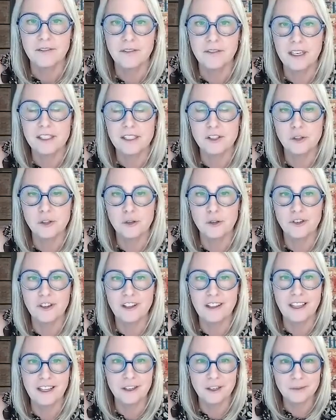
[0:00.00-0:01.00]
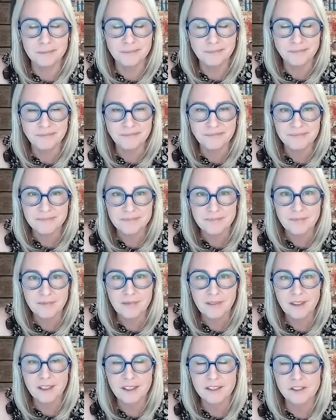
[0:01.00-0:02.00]
fixed sooner than later.
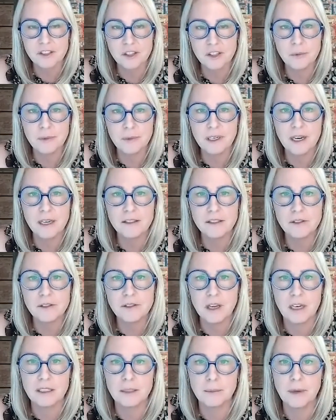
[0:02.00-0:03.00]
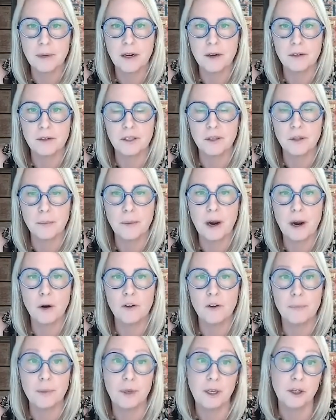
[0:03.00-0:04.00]
So we also talked about, the
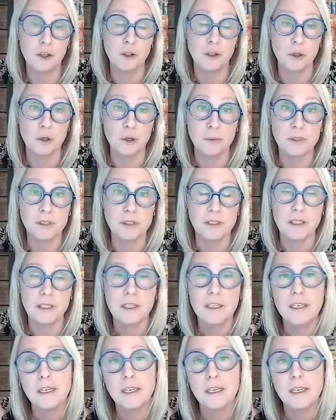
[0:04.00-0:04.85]
power of peer groups